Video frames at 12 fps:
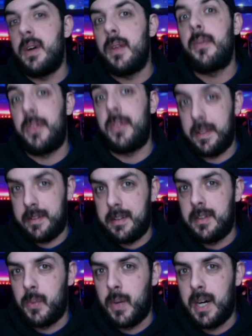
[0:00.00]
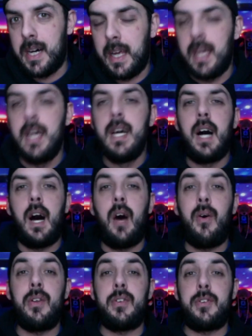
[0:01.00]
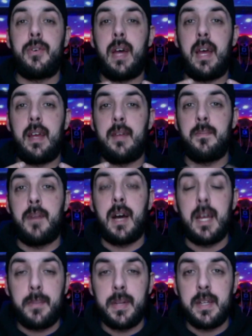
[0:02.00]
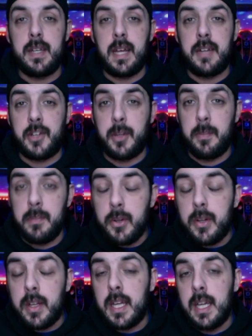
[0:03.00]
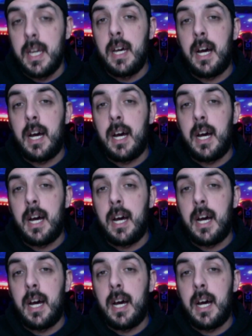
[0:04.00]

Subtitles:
Well, this is why. Also, in my opinion, as a community,